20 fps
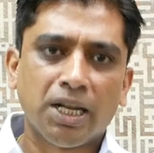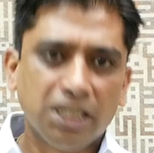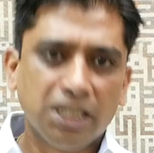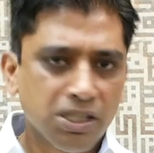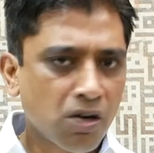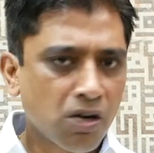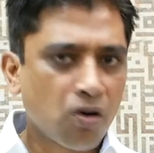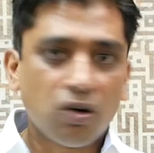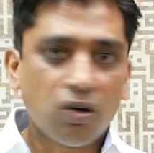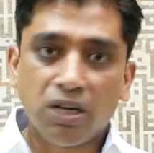And
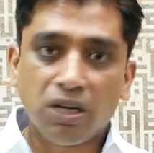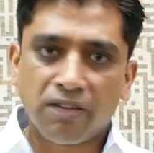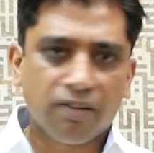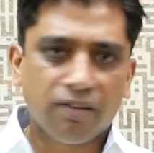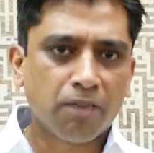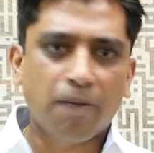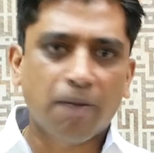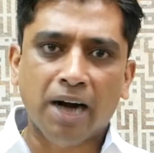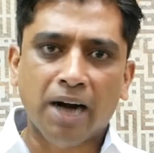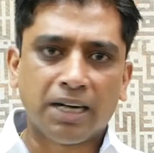these are all
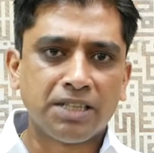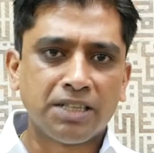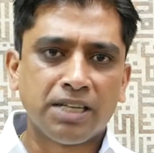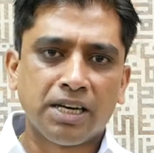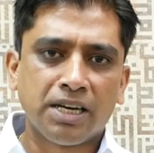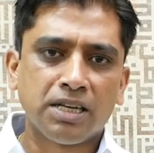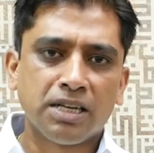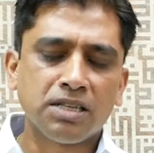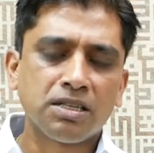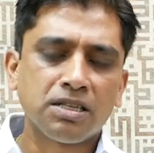different practice
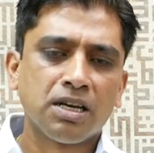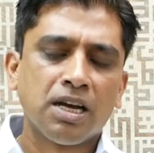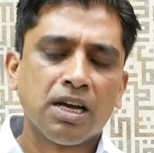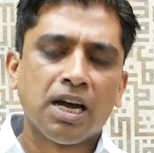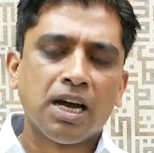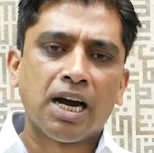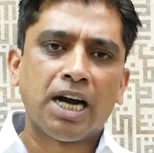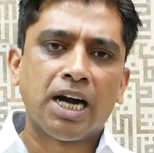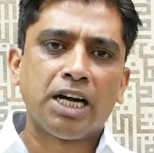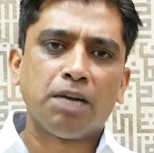areas,
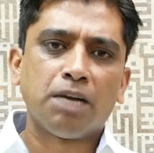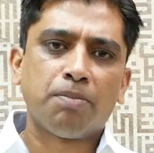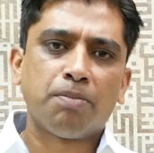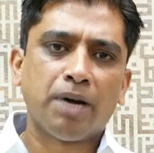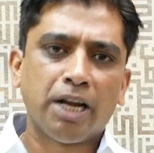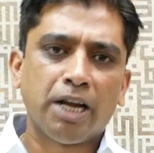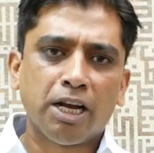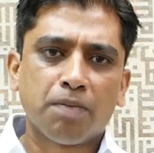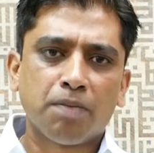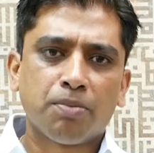and
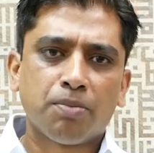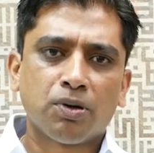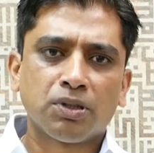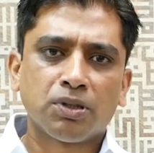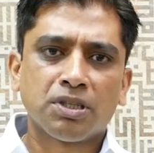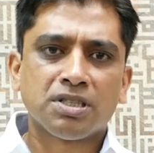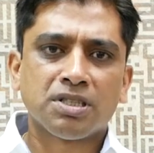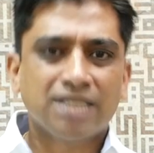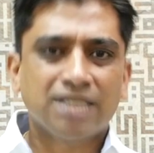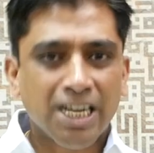depending
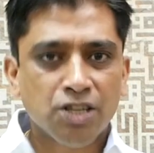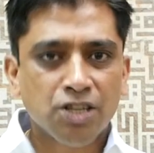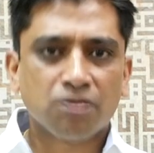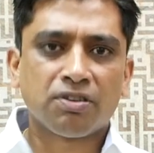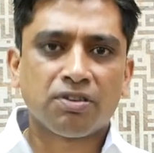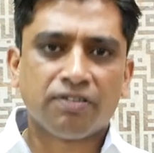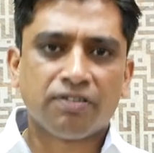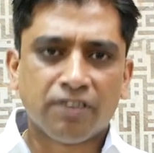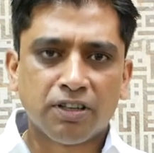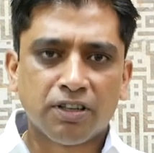upon the size
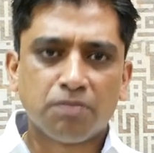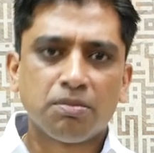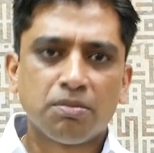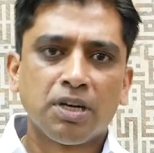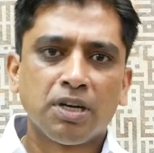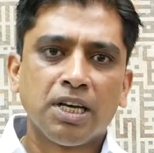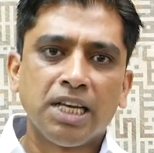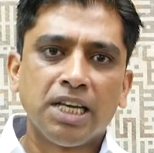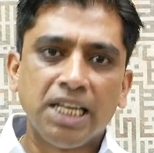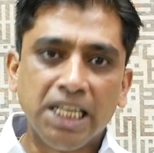of the
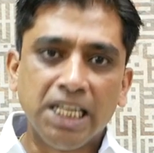firm,